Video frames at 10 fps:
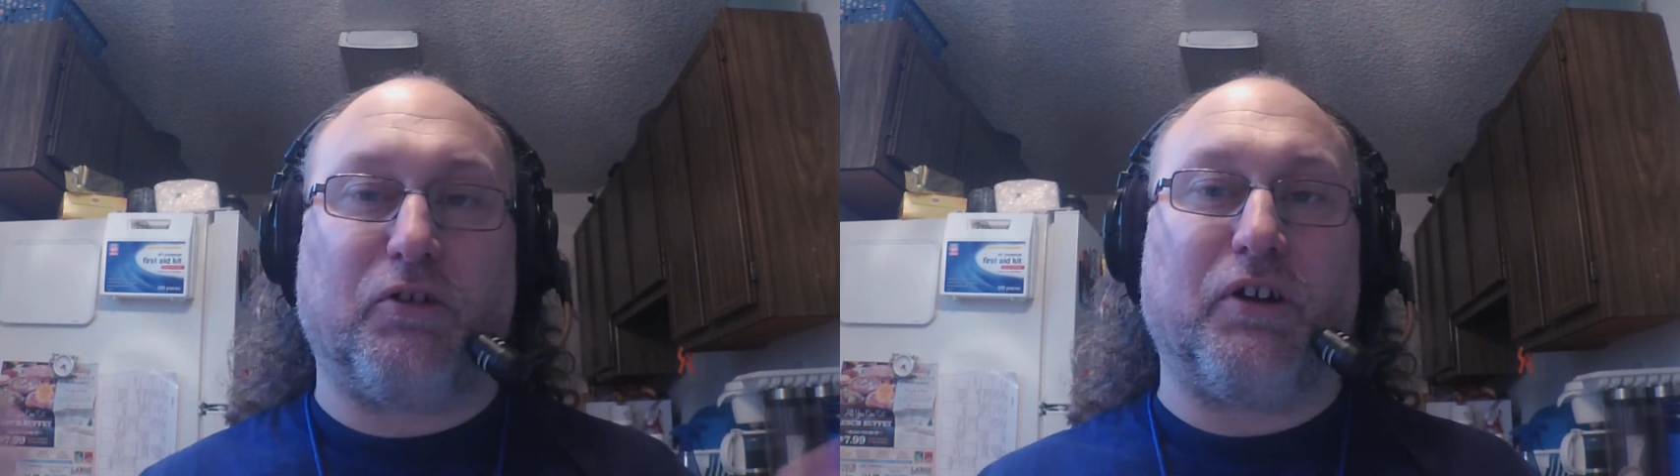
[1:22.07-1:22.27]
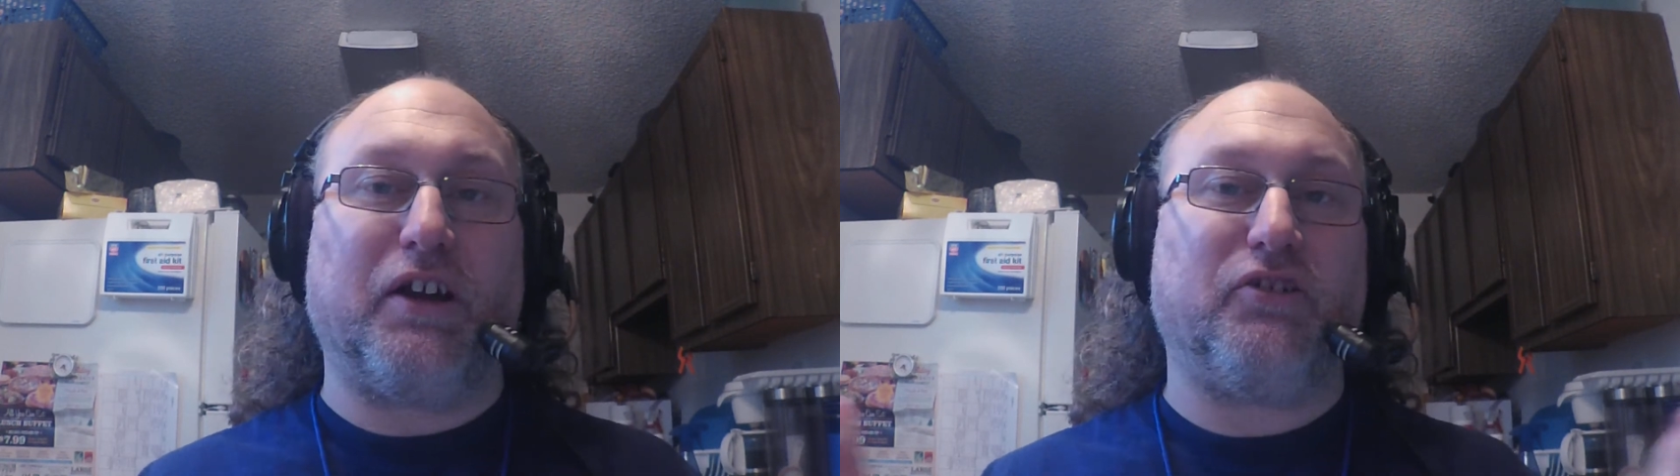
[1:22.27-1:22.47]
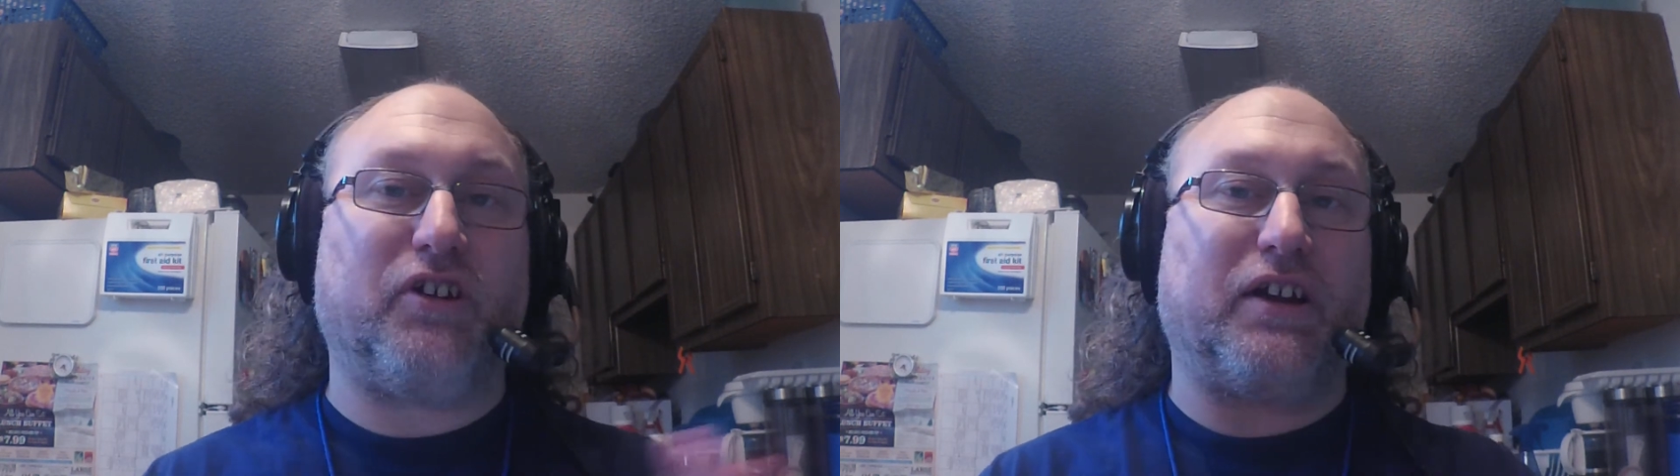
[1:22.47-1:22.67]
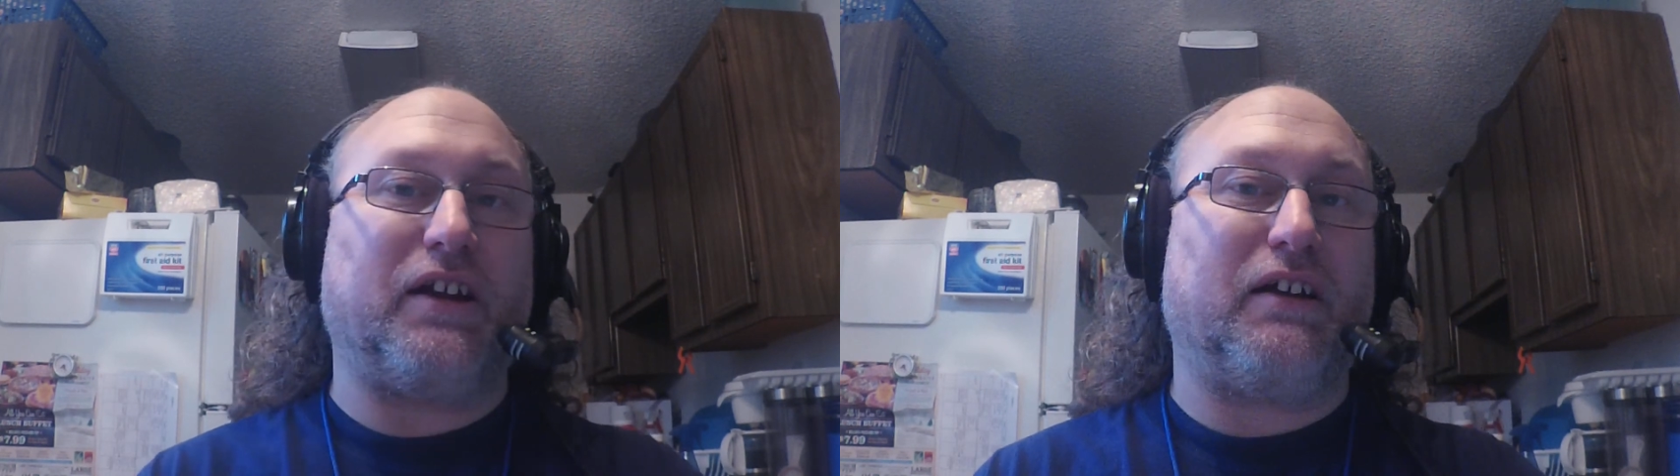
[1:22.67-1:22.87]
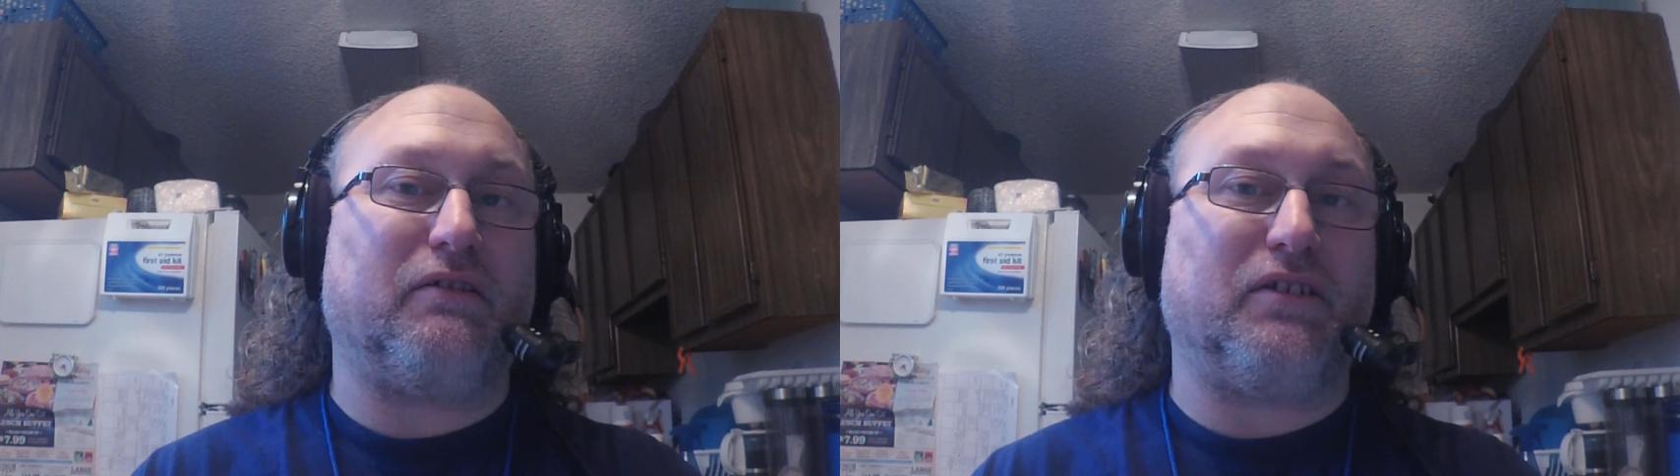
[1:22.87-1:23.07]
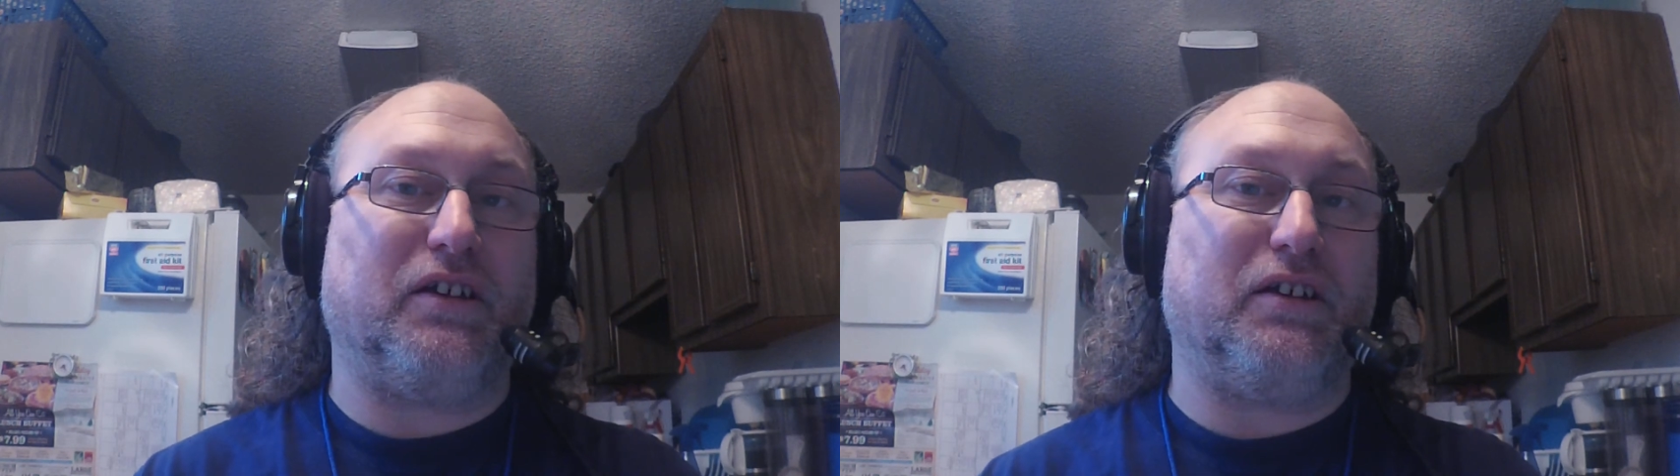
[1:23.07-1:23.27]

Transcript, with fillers: go ahead and check it out.